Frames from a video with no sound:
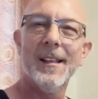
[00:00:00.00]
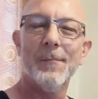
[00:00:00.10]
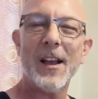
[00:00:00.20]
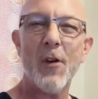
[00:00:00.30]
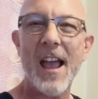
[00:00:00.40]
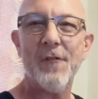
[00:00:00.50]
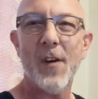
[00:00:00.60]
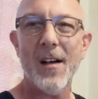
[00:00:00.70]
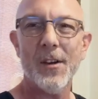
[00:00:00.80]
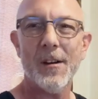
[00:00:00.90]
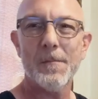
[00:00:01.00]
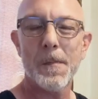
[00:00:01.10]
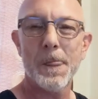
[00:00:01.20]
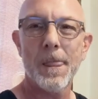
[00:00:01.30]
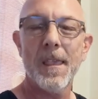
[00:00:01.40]
My grandfather
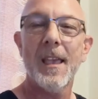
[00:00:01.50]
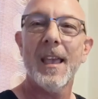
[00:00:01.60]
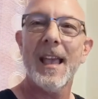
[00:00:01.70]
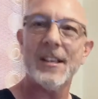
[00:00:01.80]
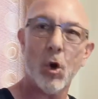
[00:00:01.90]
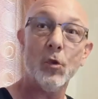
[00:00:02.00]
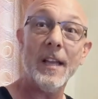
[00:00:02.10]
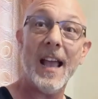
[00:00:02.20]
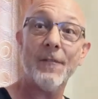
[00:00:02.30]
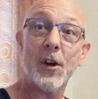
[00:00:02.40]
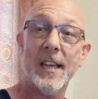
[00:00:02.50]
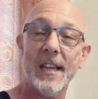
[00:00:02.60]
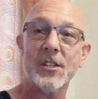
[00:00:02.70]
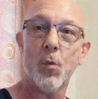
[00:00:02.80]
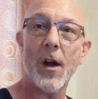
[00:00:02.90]
has only ever
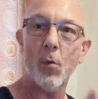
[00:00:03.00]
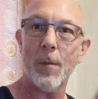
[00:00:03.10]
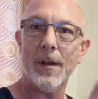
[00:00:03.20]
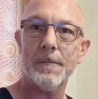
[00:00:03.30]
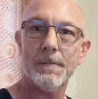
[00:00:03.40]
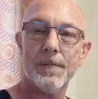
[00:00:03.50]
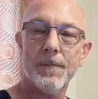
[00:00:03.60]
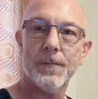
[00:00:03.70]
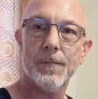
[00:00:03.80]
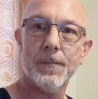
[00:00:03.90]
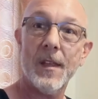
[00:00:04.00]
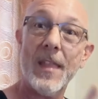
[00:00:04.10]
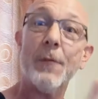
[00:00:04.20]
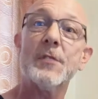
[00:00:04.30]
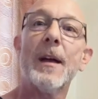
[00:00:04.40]
kissed one woman, and
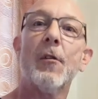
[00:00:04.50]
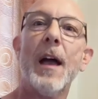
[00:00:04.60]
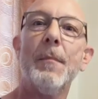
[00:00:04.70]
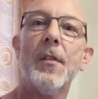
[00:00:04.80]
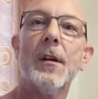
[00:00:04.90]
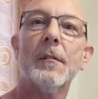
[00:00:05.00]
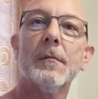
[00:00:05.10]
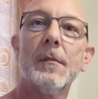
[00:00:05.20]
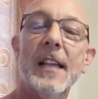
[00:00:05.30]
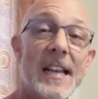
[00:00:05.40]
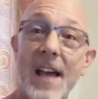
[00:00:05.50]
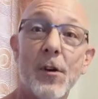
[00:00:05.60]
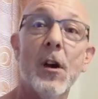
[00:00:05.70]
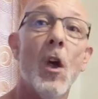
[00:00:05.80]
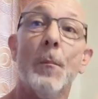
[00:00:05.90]
that was my grandmother. He had
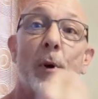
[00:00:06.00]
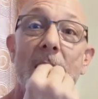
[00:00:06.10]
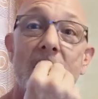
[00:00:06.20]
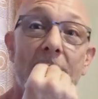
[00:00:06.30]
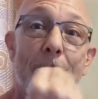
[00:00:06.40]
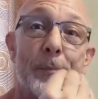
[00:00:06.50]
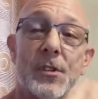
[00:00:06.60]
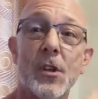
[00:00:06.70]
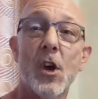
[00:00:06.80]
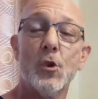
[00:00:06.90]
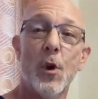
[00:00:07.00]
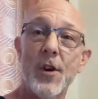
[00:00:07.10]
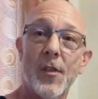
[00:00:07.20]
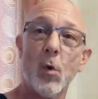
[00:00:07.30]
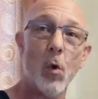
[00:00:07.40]
never put his lips to
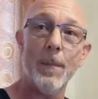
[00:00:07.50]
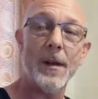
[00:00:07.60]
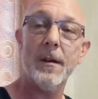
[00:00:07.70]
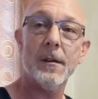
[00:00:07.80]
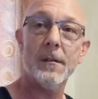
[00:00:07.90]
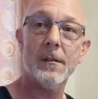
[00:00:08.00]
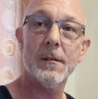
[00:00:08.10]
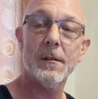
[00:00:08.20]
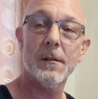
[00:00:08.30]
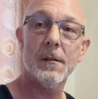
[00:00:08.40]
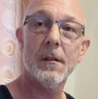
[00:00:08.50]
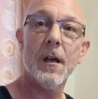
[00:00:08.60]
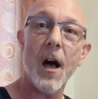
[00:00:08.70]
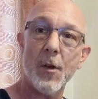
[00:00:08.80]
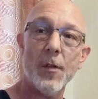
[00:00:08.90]
another woman
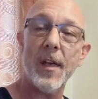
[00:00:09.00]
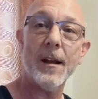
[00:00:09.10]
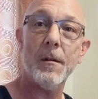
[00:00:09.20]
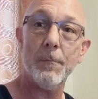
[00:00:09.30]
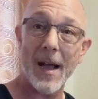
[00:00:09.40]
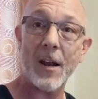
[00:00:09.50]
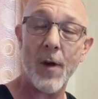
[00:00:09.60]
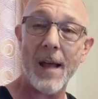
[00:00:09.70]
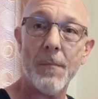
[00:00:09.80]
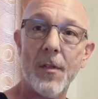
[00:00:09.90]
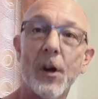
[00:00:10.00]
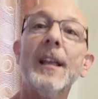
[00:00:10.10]
other than my grandmother.